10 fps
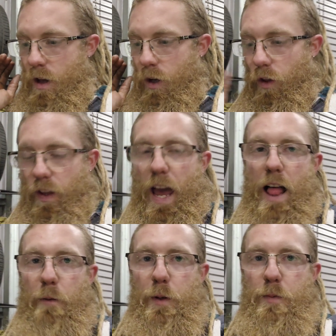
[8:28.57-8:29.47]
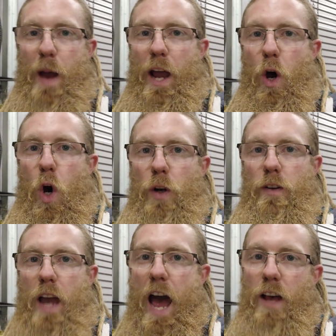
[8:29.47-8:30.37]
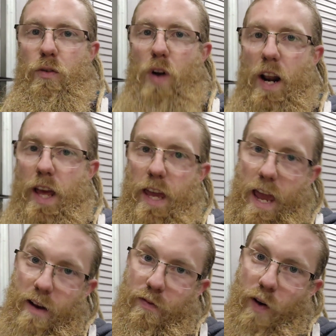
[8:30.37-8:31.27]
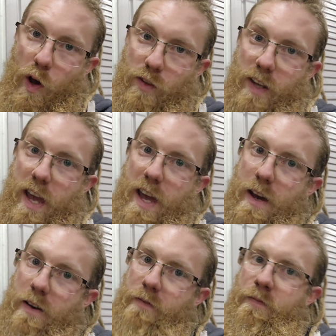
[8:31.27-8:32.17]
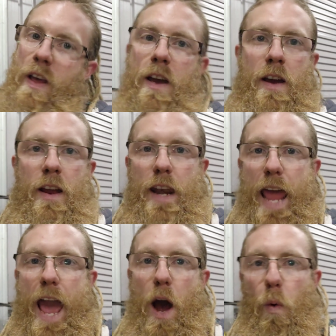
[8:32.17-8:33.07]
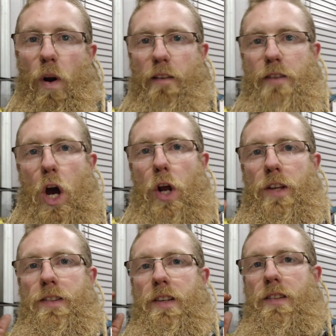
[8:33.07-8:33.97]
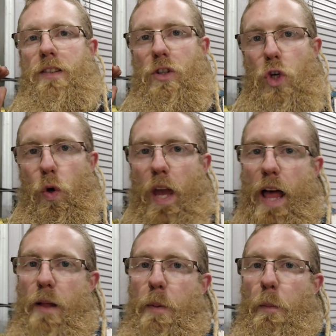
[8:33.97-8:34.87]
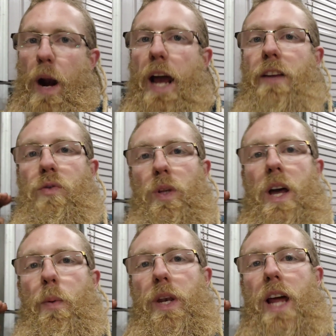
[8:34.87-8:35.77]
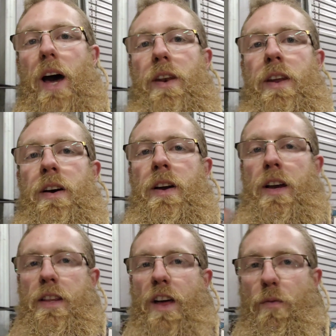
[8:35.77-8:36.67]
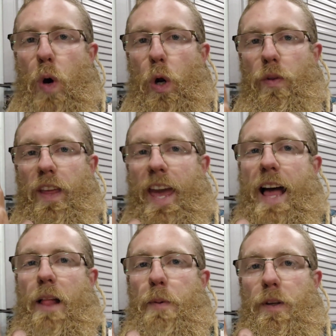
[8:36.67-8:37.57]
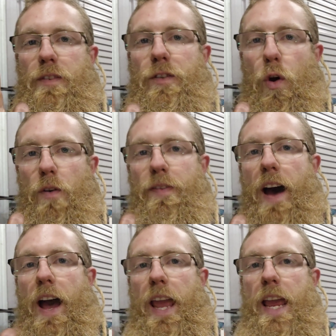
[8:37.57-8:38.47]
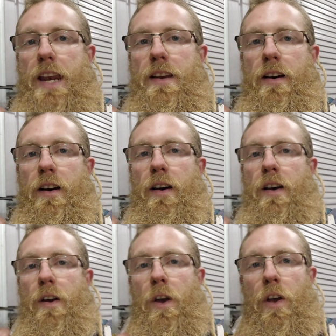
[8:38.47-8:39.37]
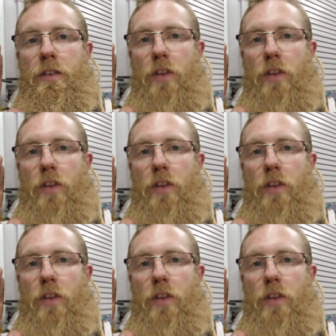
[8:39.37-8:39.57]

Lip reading: Got the calipers back on, car's running in first gear. Now what I've noticed is the dual caliper brackets, when they were done, they've welded the calipers too far in.